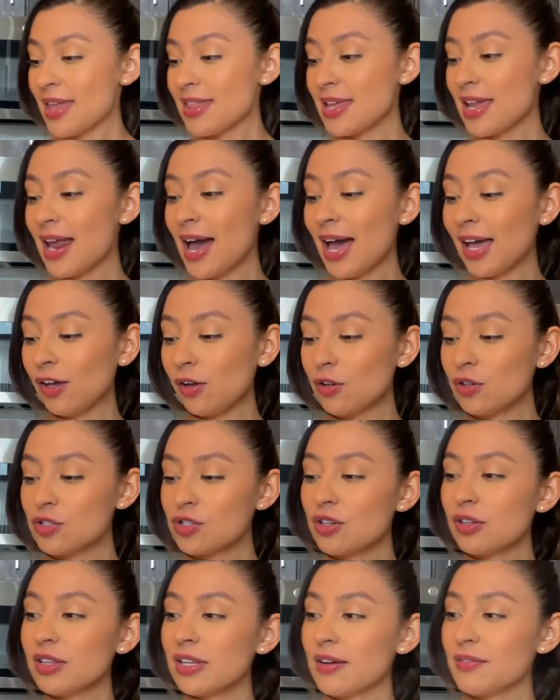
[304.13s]
then I
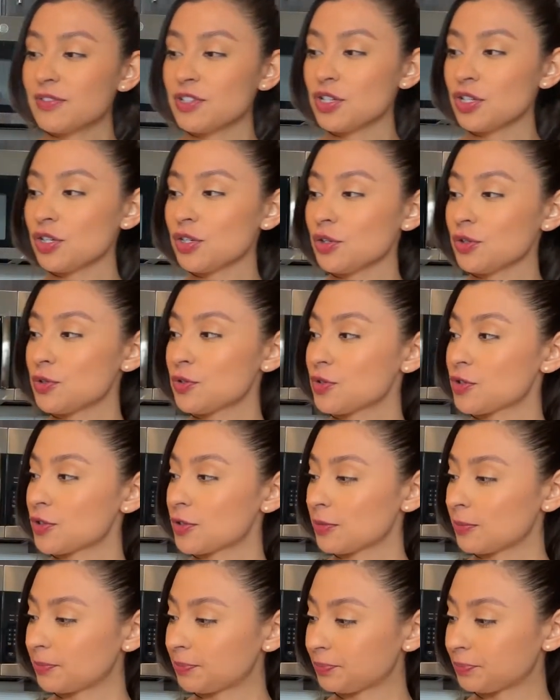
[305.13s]
also love to
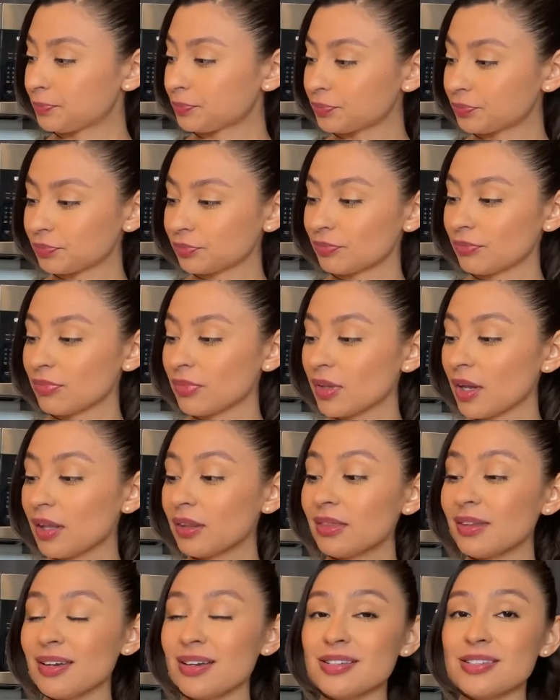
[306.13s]
use
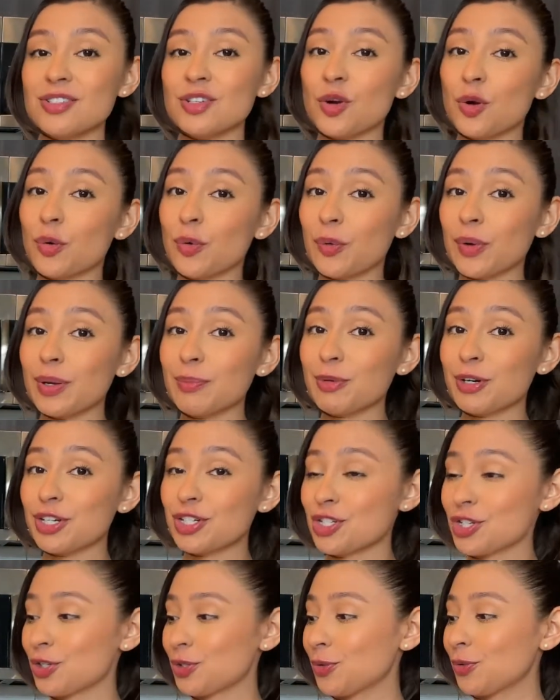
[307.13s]
this creamer
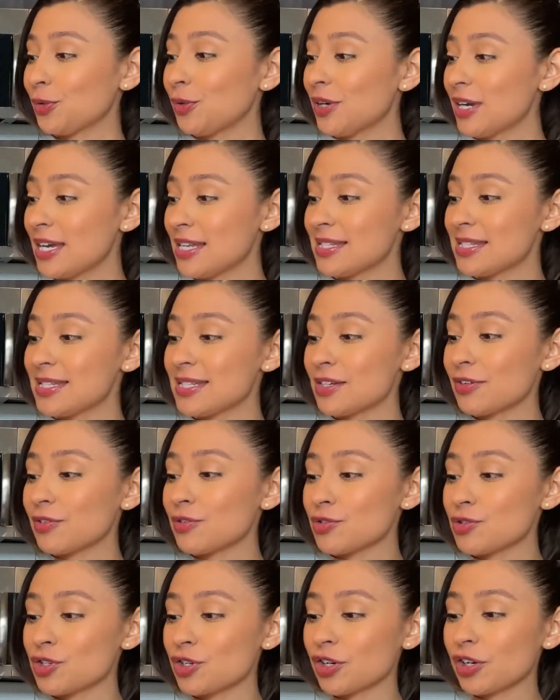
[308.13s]
too. It's
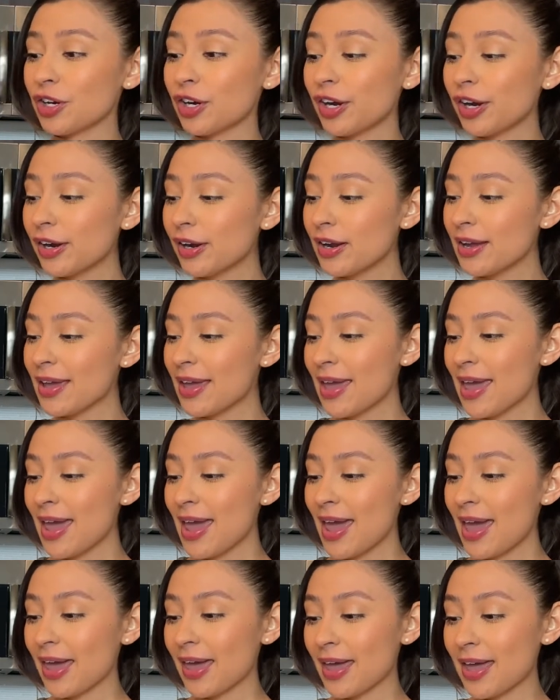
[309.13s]
0 sugar,
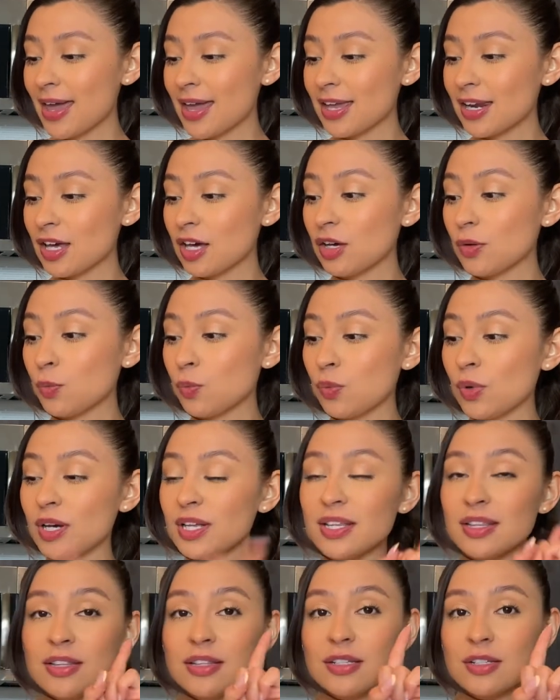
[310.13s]
and
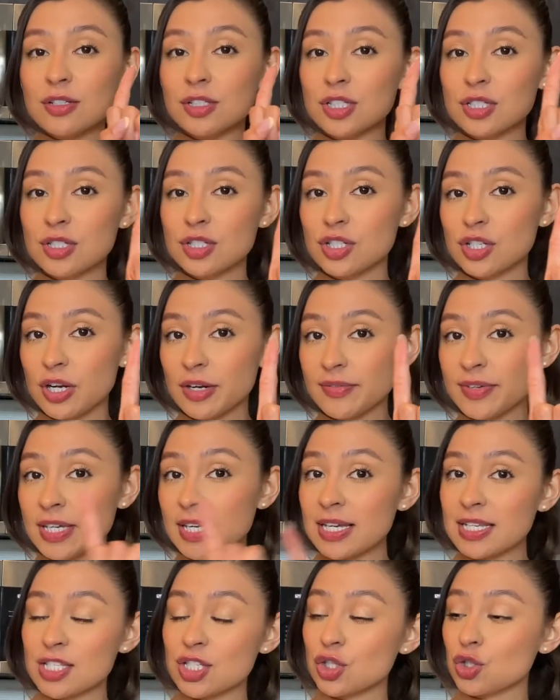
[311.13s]
1
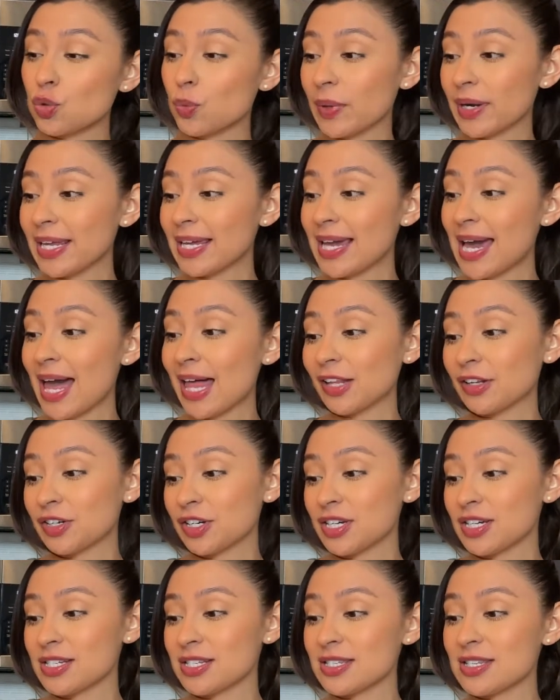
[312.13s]
serving is 20
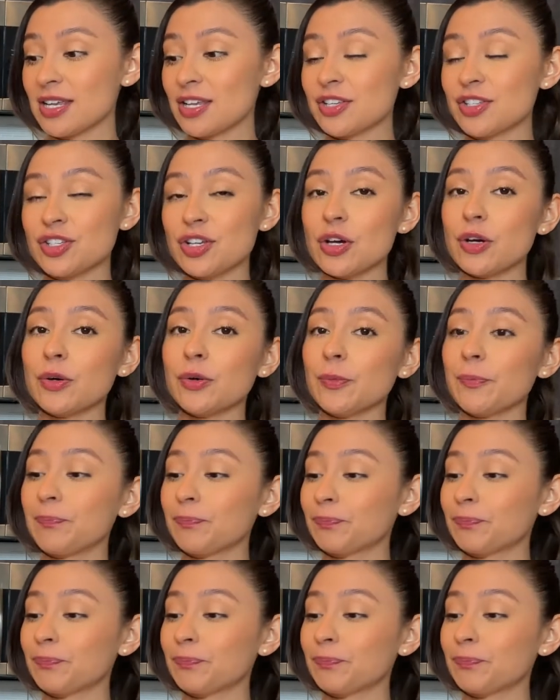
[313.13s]
calories. So